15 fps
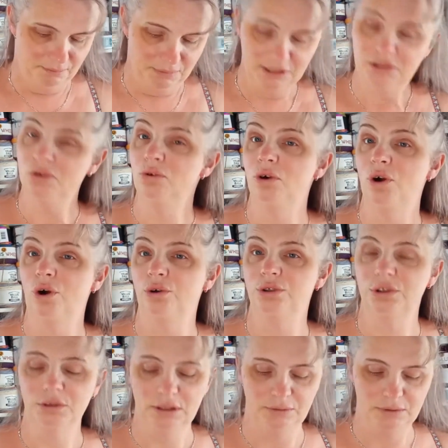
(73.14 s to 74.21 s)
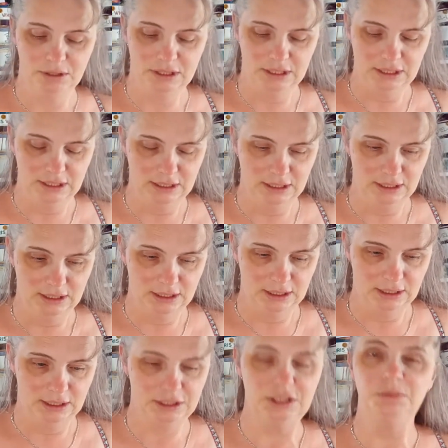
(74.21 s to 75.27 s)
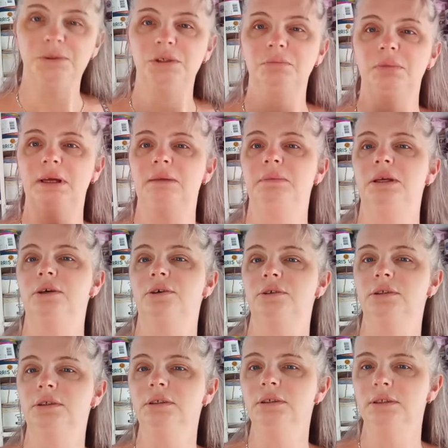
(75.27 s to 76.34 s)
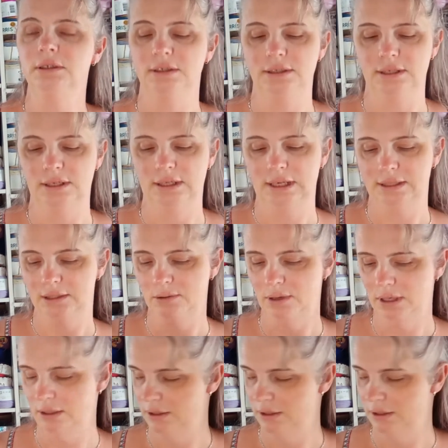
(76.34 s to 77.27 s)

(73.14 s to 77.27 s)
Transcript: It's all cotton. That was the Egyptian baby cotton, so that's quite